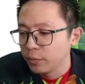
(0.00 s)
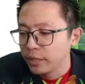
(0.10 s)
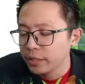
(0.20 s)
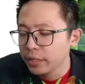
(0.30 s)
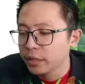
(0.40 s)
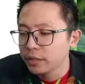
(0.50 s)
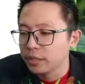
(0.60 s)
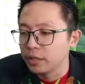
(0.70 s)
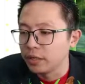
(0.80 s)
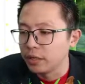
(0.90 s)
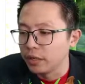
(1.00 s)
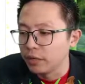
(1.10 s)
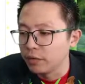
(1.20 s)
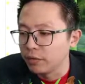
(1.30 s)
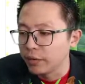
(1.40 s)
got
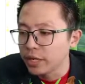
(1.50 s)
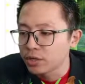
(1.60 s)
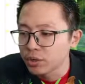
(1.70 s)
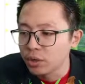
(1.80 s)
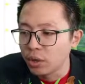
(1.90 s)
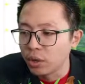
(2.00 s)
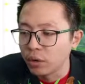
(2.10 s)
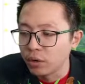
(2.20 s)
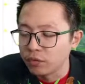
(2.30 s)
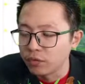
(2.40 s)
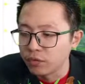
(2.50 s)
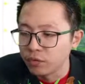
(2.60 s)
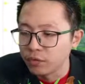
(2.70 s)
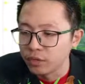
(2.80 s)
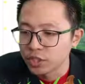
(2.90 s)
the ratio of
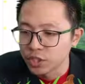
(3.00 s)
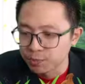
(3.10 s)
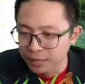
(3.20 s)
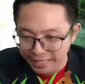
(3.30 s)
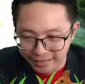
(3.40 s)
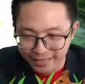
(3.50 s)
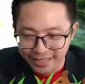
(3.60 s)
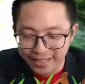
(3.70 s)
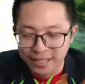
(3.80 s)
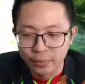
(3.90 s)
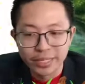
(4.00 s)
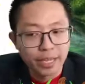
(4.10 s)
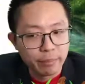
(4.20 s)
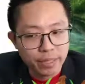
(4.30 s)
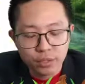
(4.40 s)
speed. We
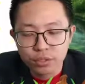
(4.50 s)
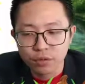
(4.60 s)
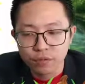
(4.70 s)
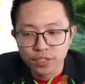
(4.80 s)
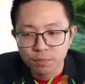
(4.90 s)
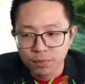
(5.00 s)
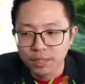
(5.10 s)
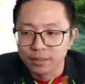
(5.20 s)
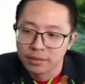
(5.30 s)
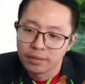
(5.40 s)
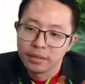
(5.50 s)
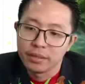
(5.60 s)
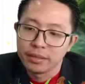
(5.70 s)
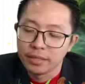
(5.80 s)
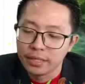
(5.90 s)
can make use of this speed.
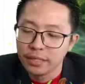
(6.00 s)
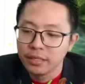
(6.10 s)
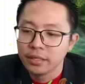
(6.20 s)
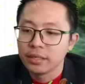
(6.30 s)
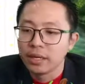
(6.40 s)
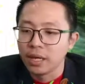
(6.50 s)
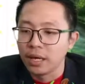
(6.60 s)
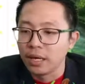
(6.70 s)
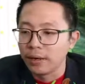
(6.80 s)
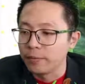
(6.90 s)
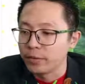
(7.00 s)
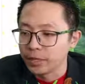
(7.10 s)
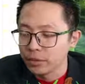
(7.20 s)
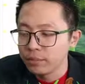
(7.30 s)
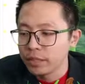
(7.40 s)
Yeah, we
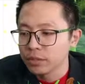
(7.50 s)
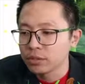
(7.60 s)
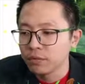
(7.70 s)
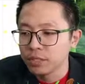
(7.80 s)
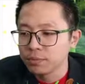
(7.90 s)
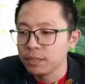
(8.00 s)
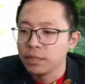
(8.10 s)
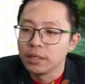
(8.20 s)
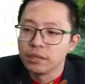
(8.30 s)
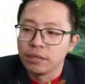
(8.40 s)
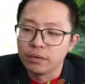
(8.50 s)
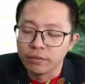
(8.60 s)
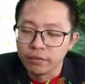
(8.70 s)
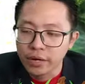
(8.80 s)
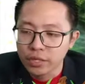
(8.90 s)
can make use of this speed. Now,
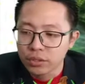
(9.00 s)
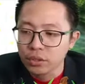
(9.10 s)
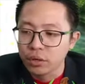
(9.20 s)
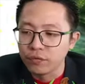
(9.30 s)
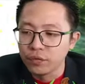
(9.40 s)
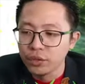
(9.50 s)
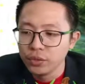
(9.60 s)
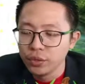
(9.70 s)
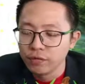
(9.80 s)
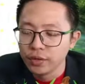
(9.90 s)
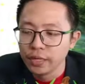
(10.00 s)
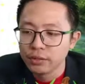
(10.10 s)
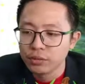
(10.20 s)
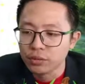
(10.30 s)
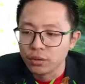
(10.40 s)
ratio of new
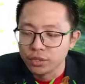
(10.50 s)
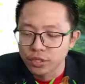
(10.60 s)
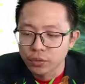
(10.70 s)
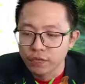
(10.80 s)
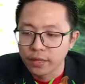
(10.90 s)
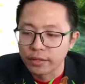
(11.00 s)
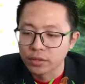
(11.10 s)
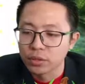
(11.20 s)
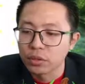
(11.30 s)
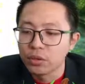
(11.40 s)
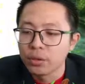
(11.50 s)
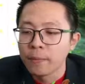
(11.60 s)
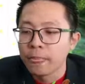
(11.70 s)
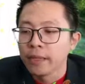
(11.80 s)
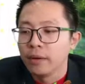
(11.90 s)
wavelength to original wavelength. So
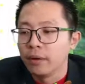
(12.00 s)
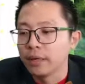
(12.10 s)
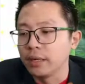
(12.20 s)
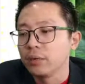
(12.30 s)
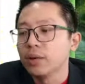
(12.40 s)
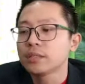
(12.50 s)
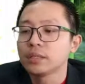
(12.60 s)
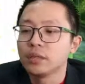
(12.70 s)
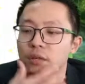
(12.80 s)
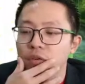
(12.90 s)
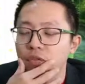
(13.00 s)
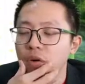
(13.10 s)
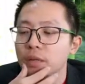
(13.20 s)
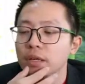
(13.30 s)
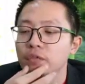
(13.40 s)
what's the
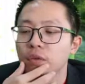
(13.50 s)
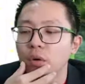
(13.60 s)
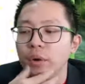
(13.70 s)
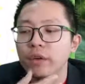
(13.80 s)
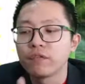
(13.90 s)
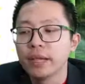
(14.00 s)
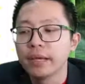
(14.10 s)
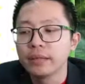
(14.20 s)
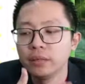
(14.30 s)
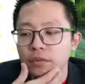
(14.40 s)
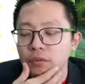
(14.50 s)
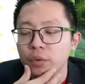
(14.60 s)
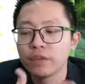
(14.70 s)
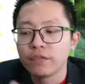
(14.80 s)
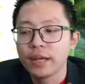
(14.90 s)
formula for wavelength
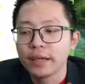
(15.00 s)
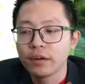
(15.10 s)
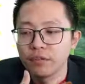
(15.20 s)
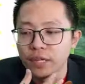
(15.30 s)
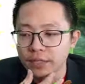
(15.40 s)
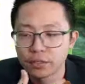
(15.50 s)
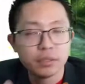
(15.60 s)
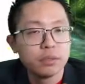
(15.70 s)
of electron?